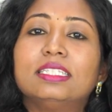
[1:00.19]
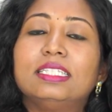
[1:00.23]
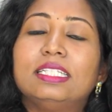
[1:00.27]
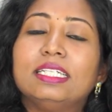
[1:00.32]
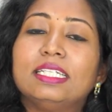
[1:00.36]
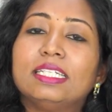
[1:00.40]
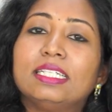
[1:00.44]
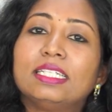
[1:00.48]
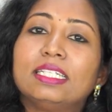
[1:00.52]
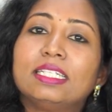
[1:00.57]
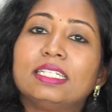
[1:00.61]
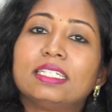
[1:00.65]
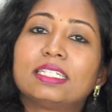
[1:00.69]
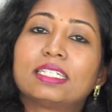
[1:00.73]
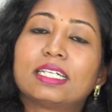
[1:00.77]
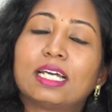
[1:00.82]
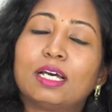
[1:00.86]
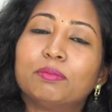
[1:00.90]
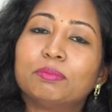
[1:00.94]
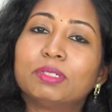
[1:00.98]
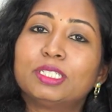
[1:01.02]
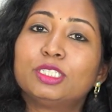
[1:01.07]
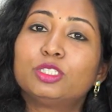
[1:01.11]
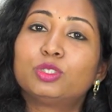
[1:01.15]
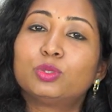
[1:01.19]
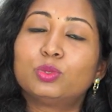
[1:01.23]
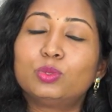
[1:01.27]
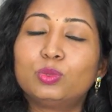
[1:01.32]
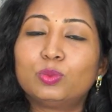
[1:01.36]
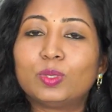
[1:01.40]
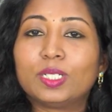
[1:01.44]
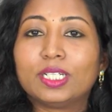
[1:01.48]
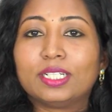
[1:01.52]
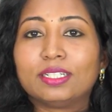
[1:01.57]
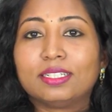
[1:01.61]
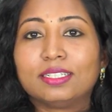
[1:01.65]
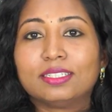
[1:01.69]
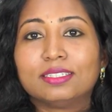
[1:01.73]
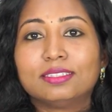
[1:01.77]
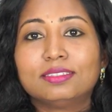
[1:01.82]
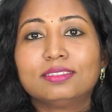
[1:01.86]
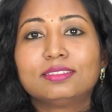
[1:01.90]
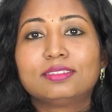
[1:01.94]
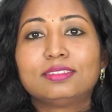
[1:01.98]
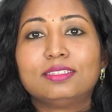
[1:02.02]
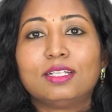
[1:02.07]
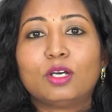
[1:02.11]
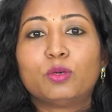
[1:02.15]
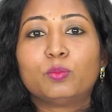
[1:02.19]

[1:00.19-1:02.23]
They come in two variants.